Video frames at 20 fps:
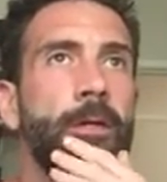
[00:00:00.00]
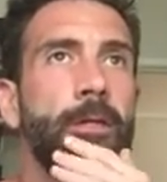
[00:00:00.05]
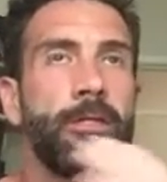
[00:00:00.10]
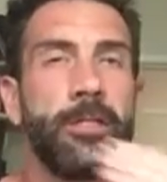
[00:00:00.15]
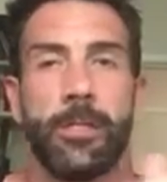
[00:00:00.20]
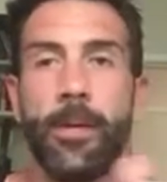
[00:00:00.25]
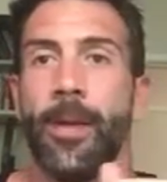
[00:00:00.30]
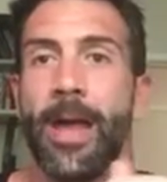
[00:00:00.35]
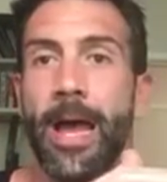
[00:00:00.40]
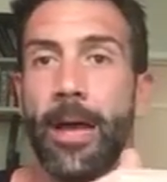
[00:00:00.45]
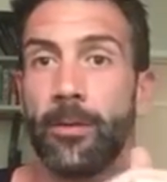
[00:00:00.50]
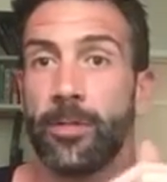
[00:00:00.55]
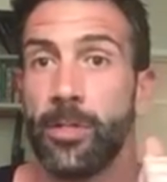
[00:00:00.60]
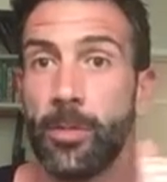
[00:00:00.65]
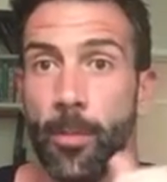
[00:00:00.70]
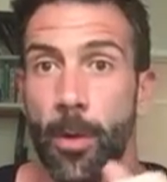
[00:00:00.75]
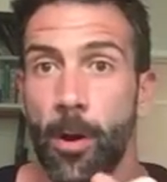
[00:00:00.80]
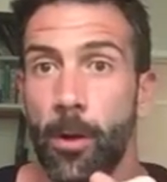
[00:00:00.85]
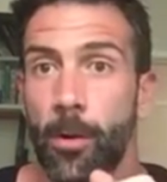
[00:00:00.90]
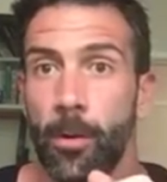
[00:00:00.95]
somehow
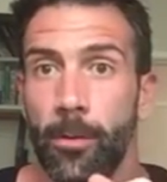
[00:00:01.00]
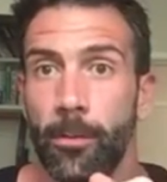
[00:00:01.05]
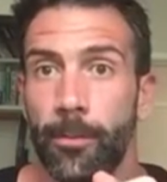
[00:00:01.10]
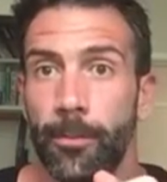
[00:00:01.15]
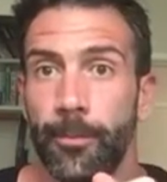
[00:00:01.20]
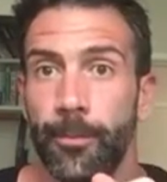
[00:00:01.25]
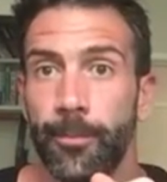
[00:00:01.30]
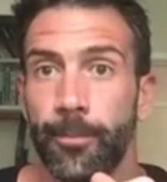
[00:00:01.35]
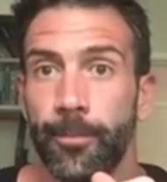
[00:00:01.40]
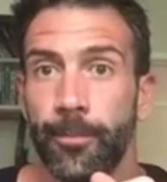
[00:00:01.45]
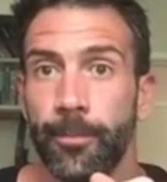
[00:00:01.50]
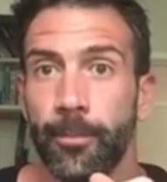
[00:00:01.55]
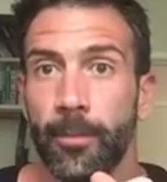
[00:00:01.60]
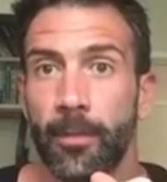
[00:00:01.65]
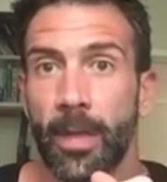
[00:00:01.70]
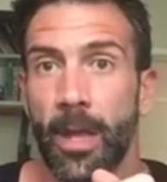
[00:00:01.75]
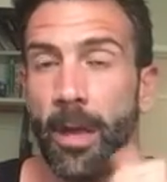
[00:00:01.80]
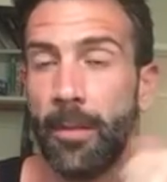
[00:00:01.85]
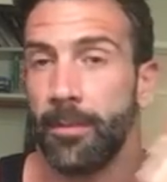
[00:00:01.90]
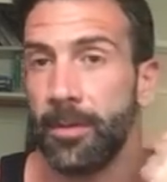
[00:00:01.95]
tomorrow
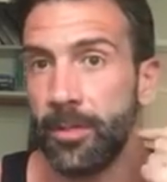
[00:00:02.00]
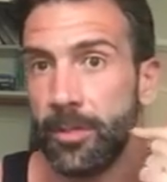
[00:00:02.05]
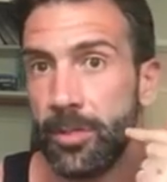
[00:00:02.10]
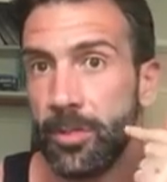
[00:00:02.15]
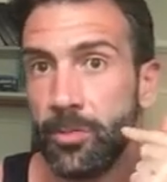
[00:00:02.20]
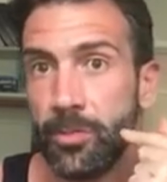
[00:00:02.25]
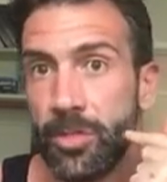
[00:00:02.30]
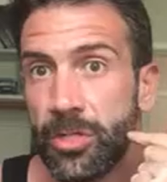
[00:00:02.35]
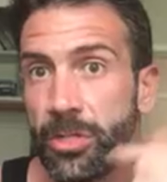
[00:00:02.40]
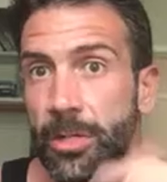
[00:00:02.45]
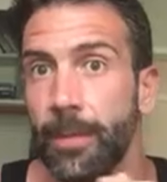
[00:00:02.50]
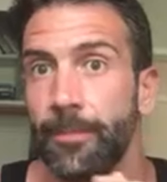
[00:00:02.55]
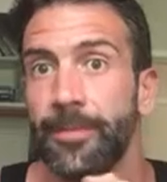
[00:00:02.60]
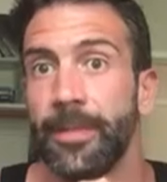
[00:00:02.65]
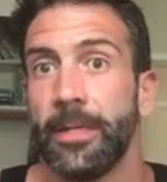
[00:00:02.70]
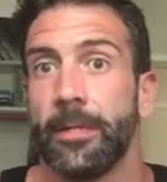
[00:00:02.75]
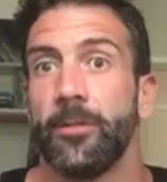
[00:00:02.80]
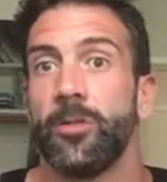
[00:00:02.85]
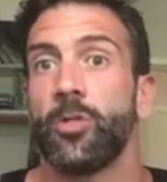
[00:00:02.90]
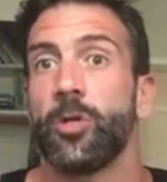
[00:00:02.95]
I'm going to do
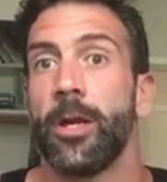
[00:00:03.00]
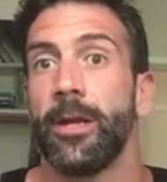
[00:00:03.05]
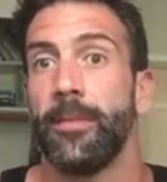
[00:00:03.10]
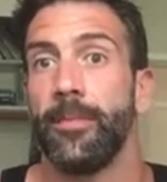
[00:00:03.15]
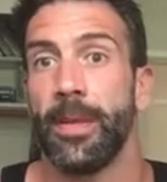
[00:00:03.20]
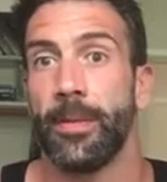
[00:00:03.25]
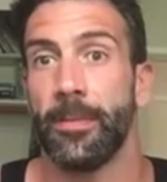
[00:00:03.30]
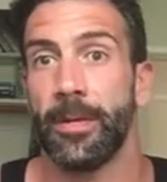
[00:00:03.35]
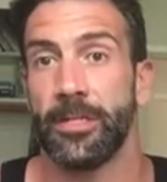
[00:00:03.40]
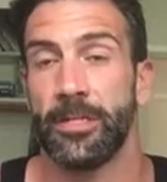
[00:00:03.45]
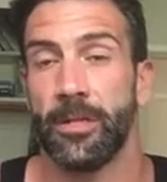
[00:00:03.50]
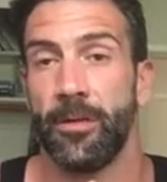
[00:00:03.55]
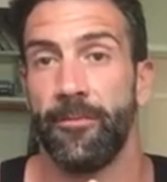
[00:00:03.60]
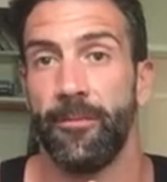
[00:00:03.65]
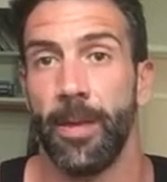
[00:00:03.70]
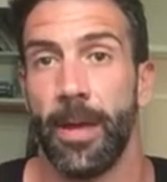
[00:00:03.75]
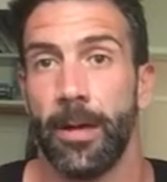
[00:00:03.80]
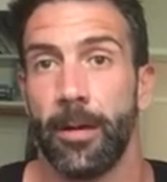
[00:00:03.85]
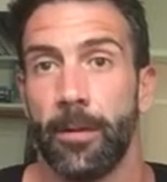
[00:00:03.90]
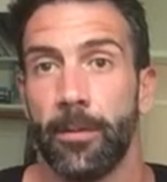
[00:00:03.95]
something to try to make
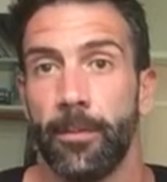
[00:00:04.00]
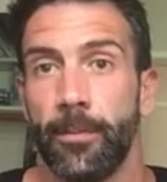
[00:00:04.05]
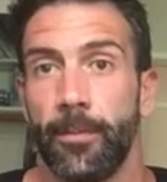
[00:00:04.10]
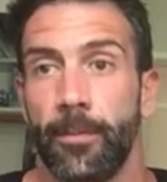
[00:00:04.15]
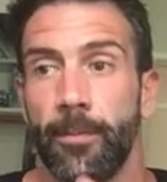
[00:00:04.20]
myself better.